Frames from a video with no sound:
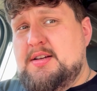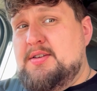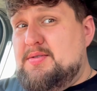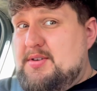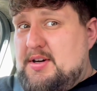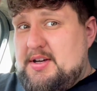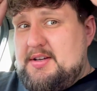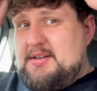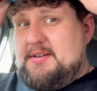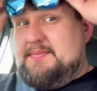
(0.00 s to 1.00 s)
Right,
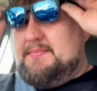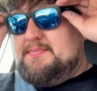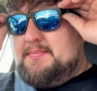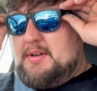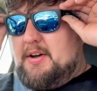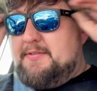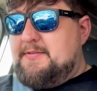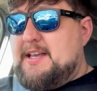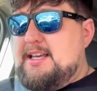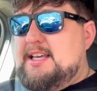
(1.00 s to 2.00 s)
I
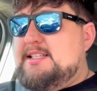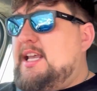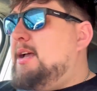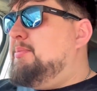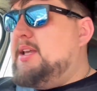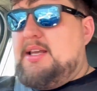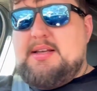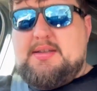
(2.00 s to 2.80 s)
think he's happy.